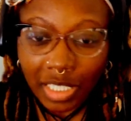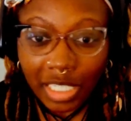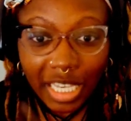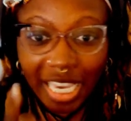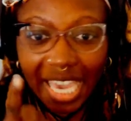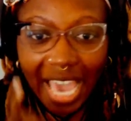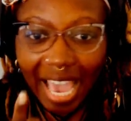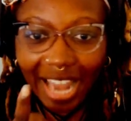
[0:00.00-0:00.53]

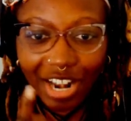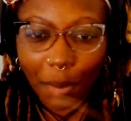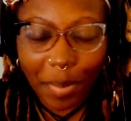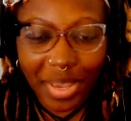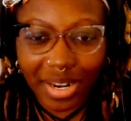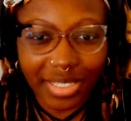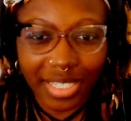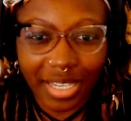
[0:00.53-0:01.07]
He had no
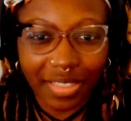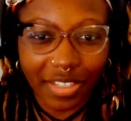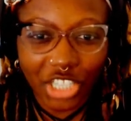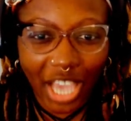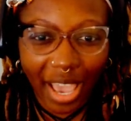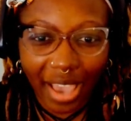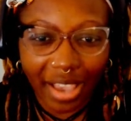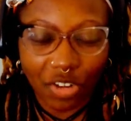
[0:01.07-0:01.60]
business in the
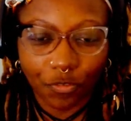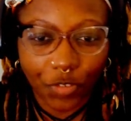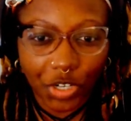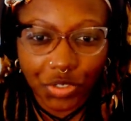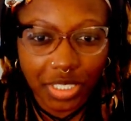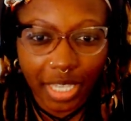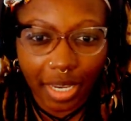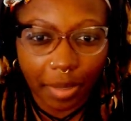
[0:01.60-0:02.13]
chat in the
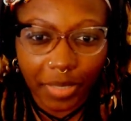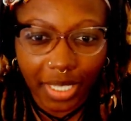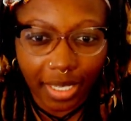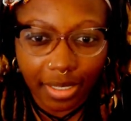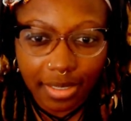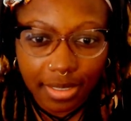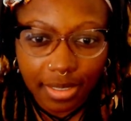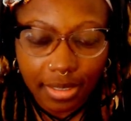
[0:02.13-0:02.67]
first damn
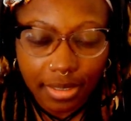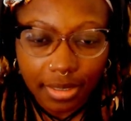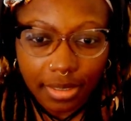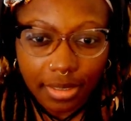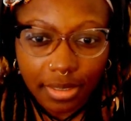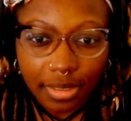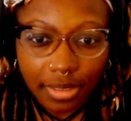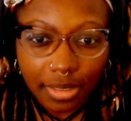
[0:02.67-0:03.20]
place.
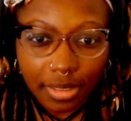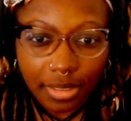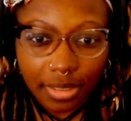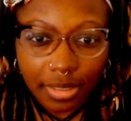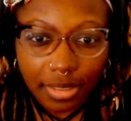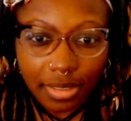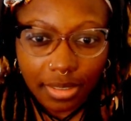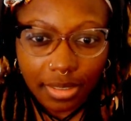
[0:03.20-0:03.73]

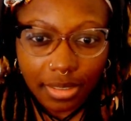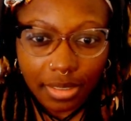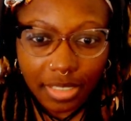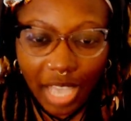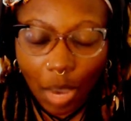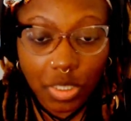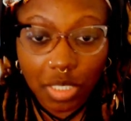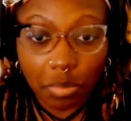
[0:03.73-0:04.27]

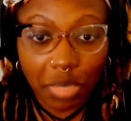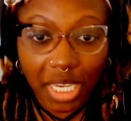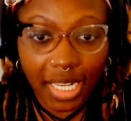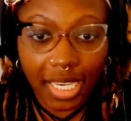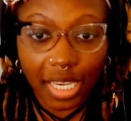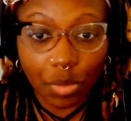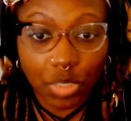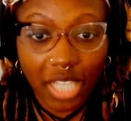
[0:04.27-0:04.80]
That was a
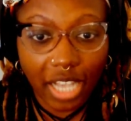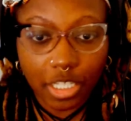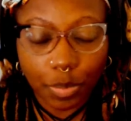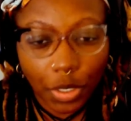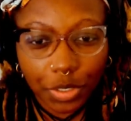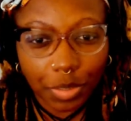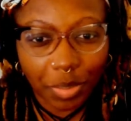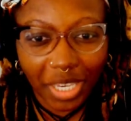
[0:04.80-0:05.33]
meeting he was not
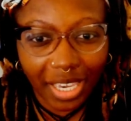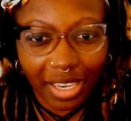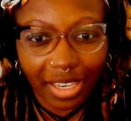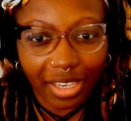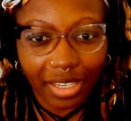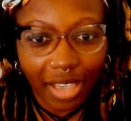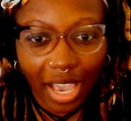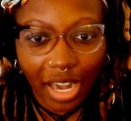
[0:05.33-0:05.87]
supposed to be
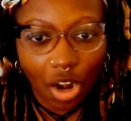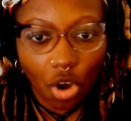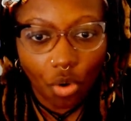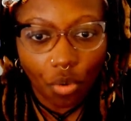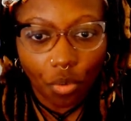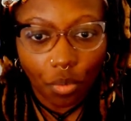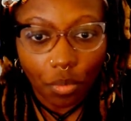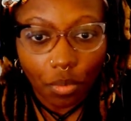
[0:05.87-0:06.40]
in at
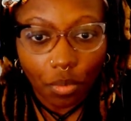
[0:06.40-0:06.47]
all.